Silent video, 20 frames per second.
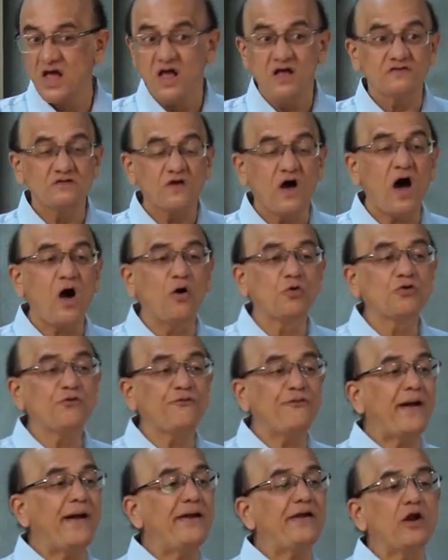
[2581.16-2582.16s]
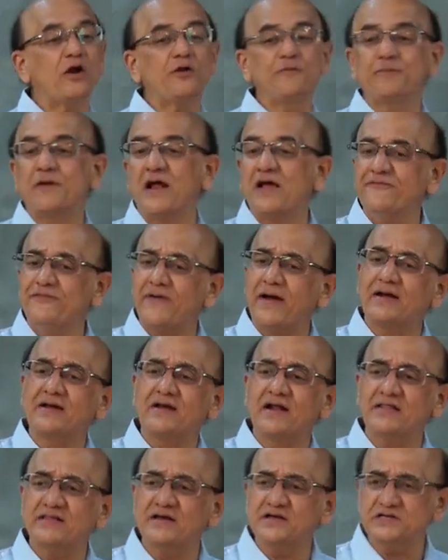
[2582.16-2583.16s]
So, how to find out prime
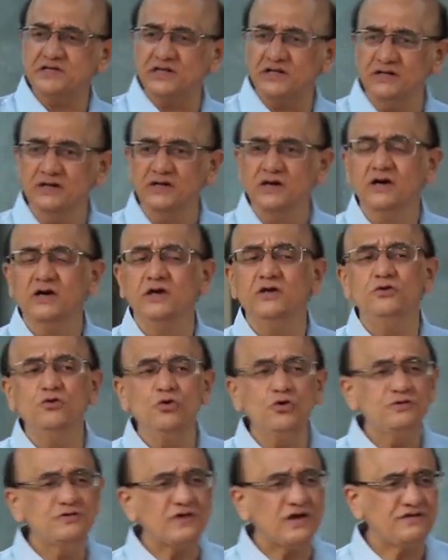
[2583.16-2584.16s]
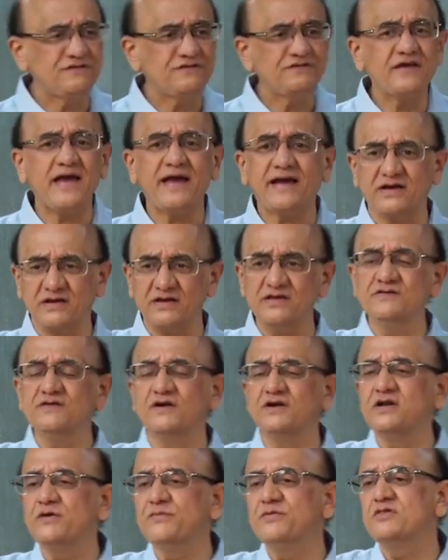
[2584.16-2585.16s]
factorization? You just check is
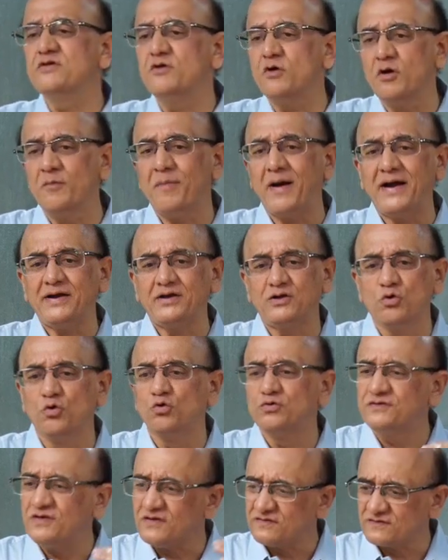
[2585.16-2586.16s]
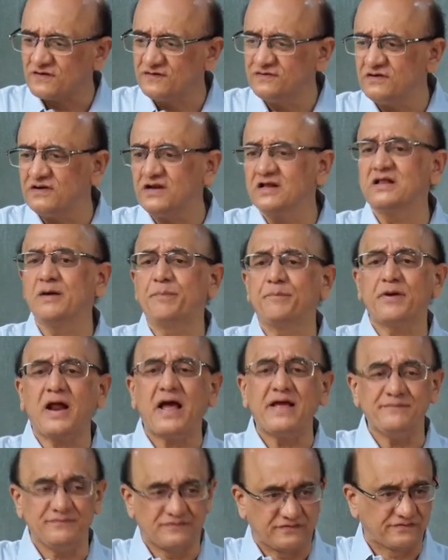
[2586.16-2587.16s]
it divisible by 2, just consider the
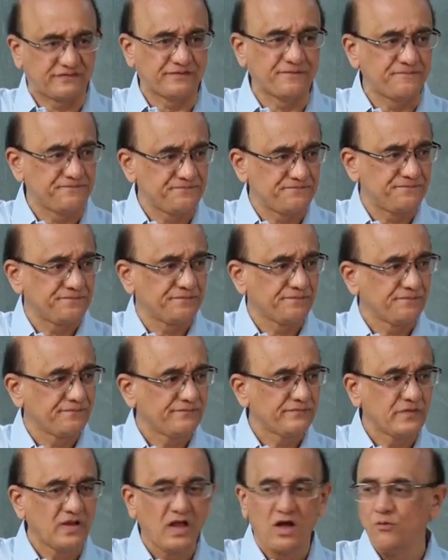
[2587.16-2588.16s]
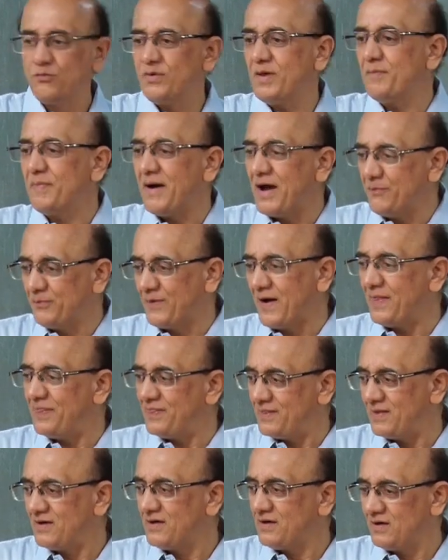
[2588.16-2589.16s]
primes 1 by 1
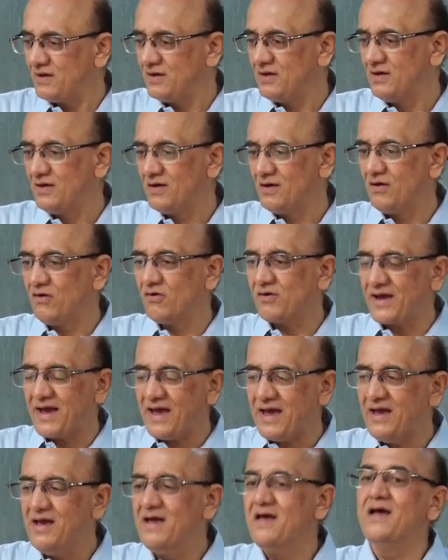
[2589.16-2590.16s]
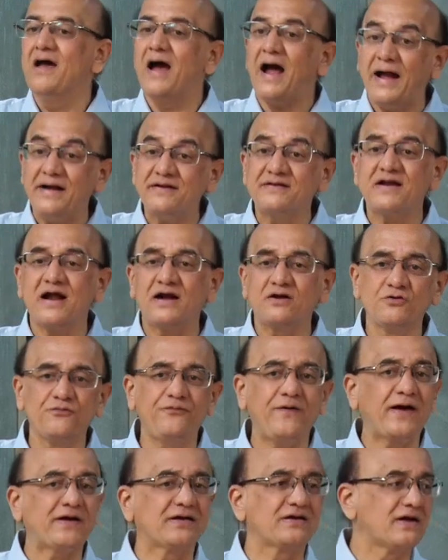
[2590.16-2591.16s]
okay, and try to
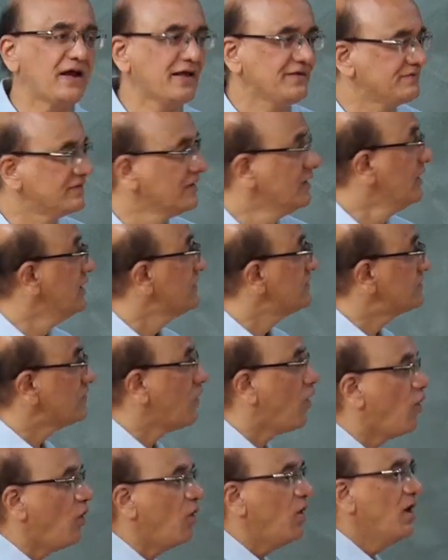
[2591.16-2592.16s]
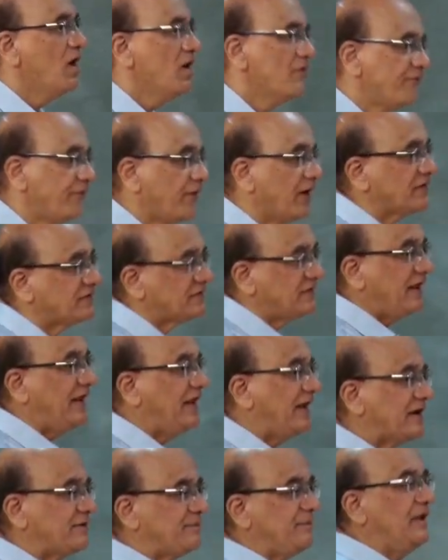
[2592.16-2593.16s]
factorize. So, Firstly,
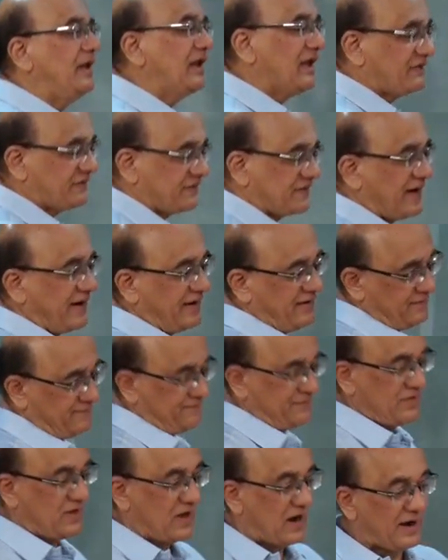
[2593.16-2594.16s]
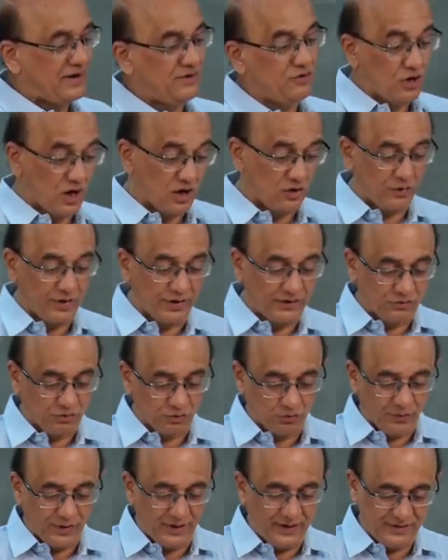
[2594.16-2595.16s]
let me illustrate and you are going to
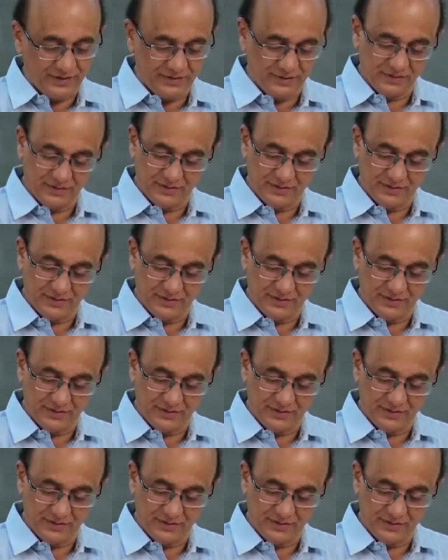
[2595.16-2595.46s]
do it